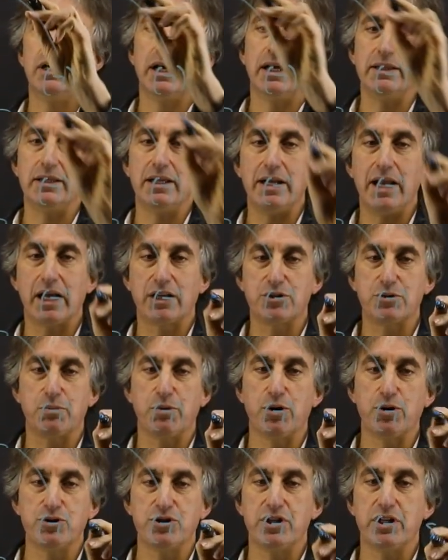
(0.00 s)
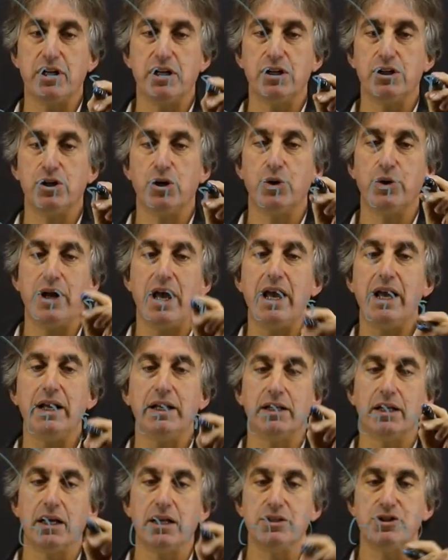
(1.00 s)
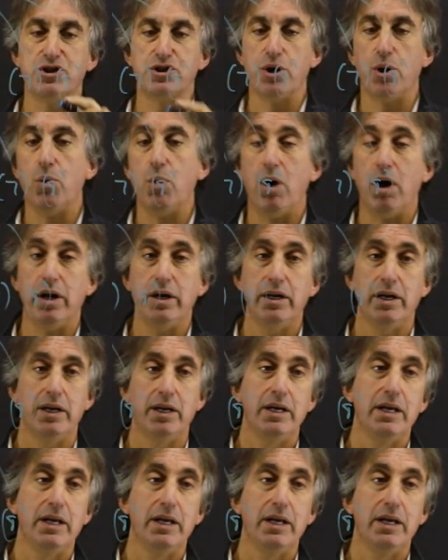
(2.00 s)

and the next person at node 8, and so on.